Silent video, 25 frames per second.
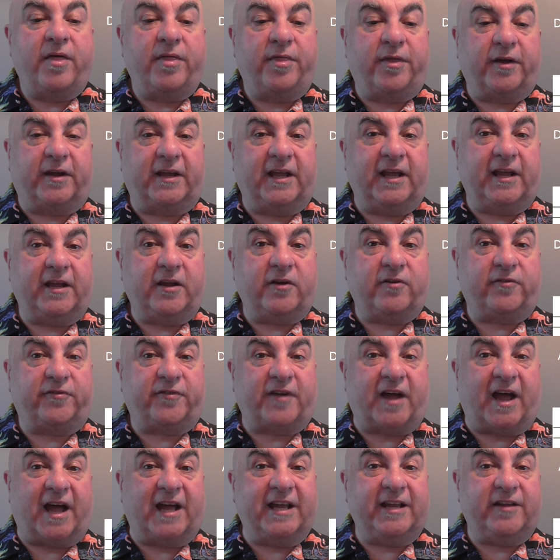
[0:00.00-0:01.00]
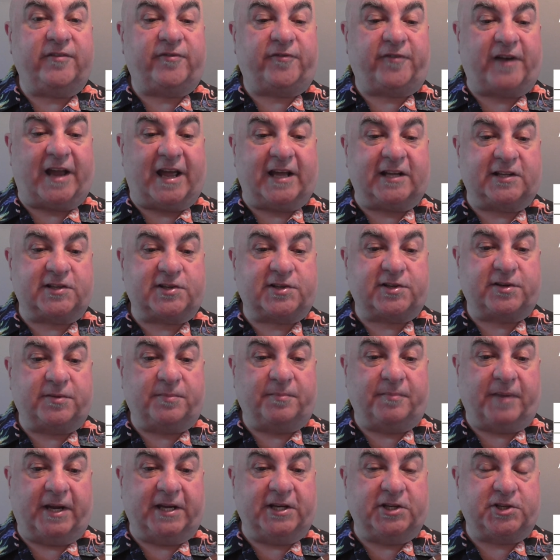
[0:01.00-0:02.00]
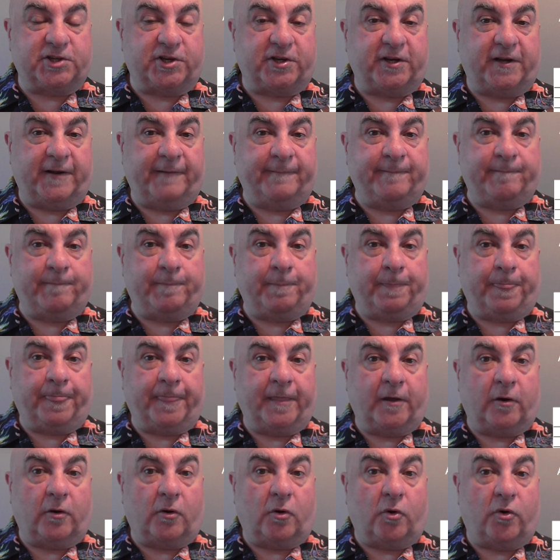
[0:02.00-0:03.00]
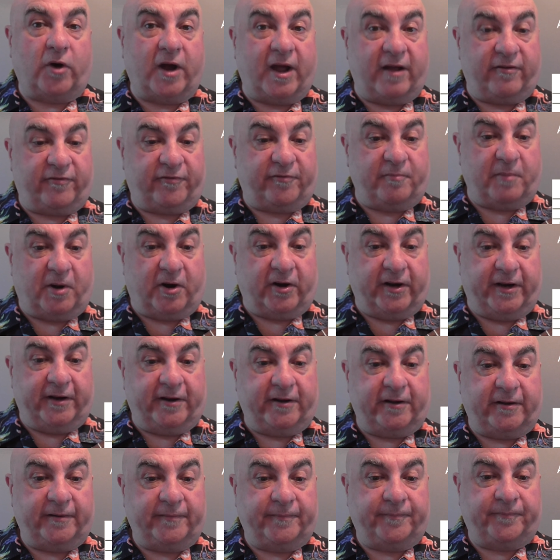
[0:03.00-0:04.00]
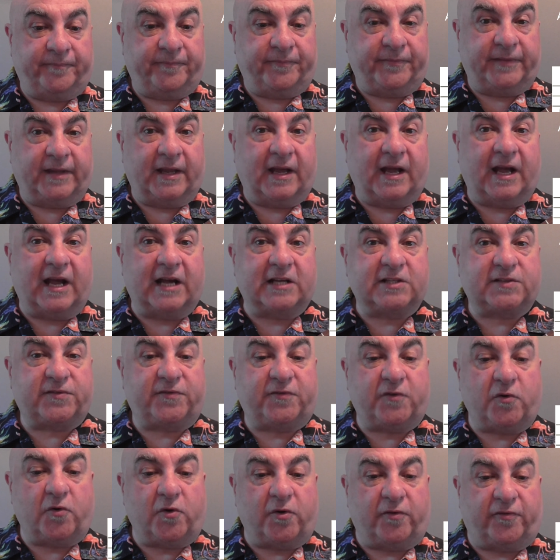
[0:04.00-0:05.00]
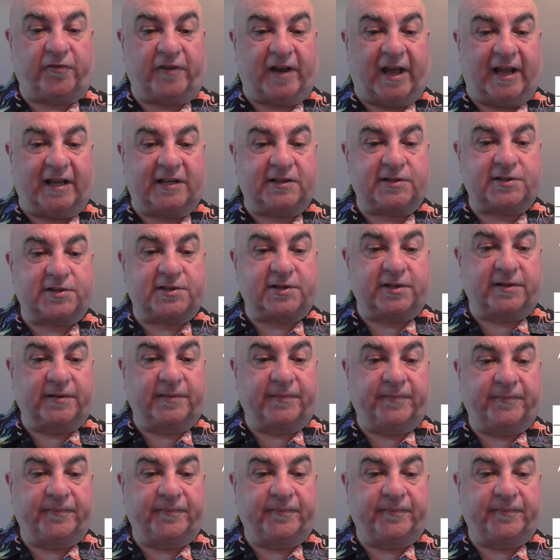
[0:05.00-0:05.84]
The key of A flat major, or F minor, has four flats.